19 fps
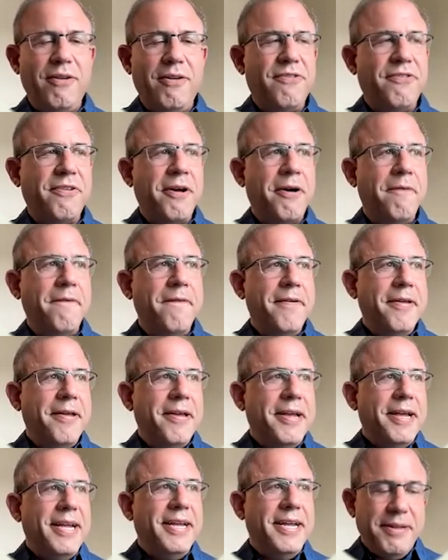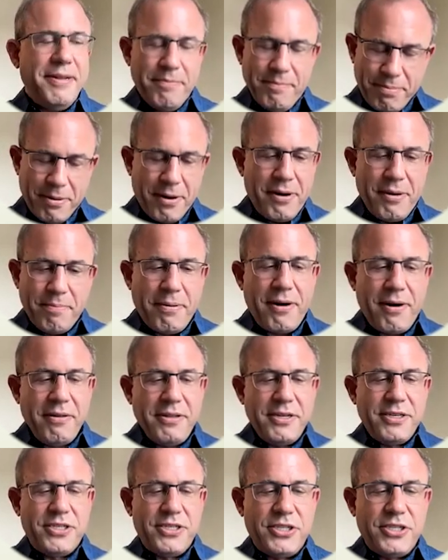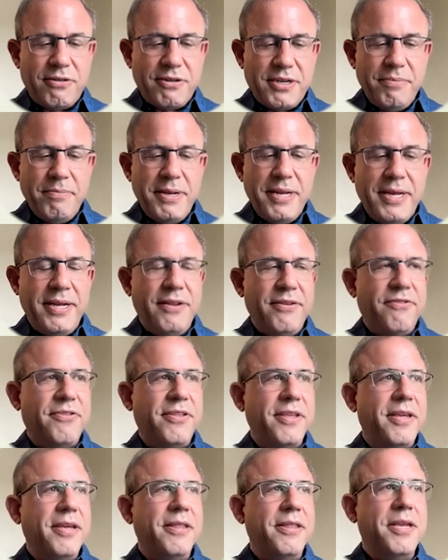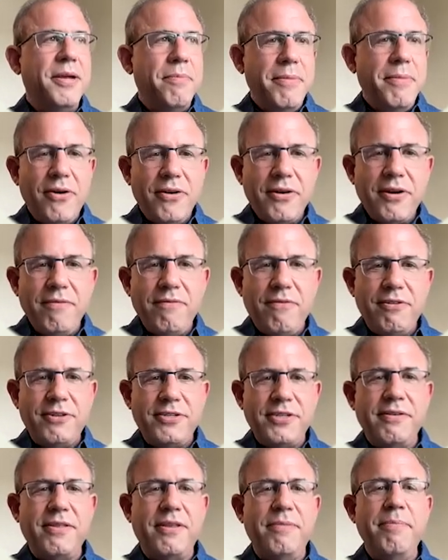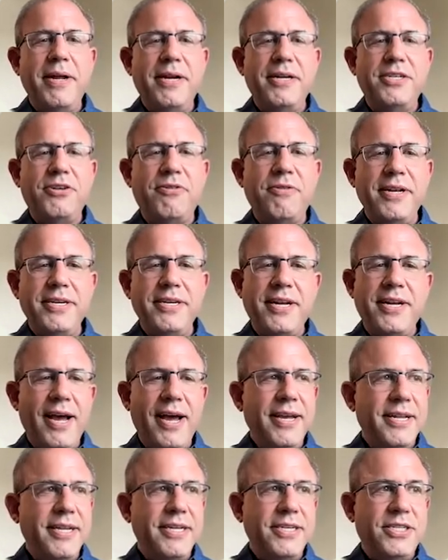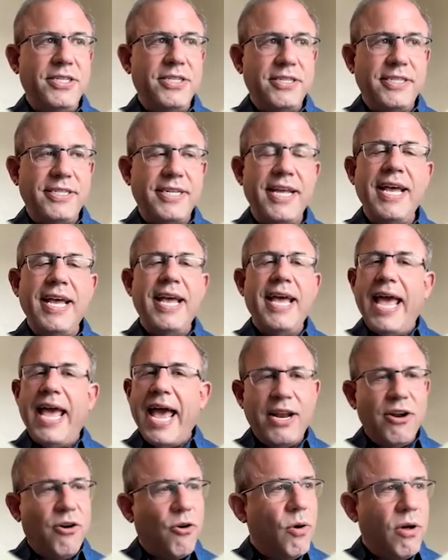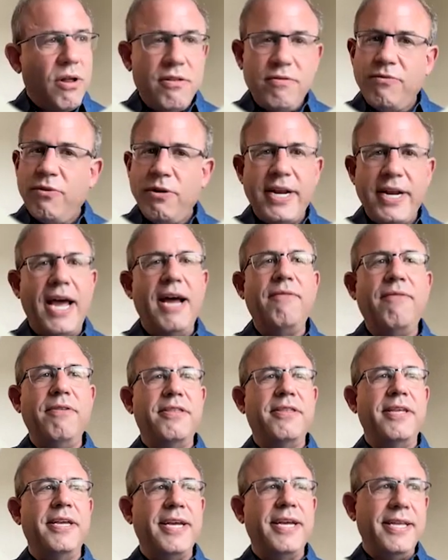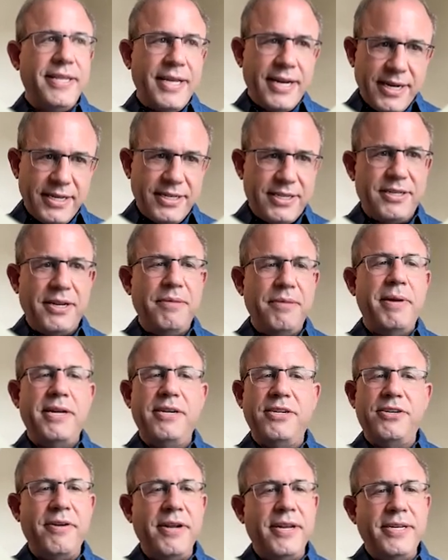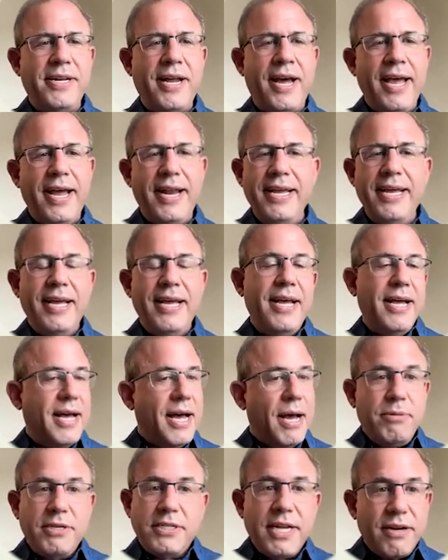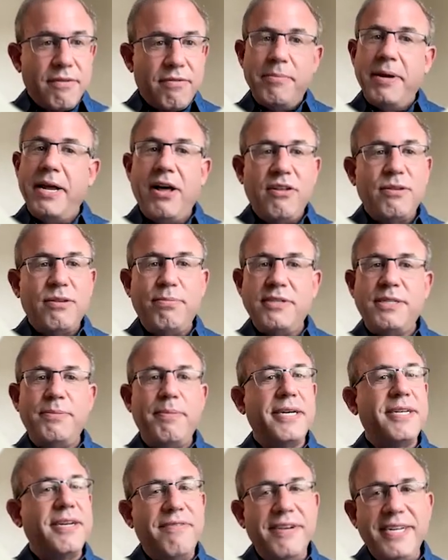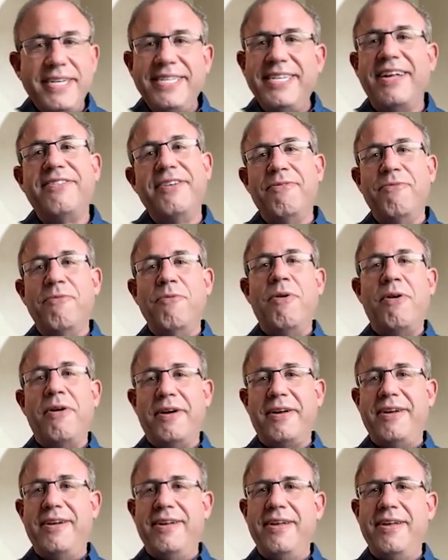So it, part, part of this joke to me is the, the American version of the Mediterranean diet is just add olive oil to everything, and then it's a Mediterranean diet. I'm just saying, from a health perspective, it doesn't work.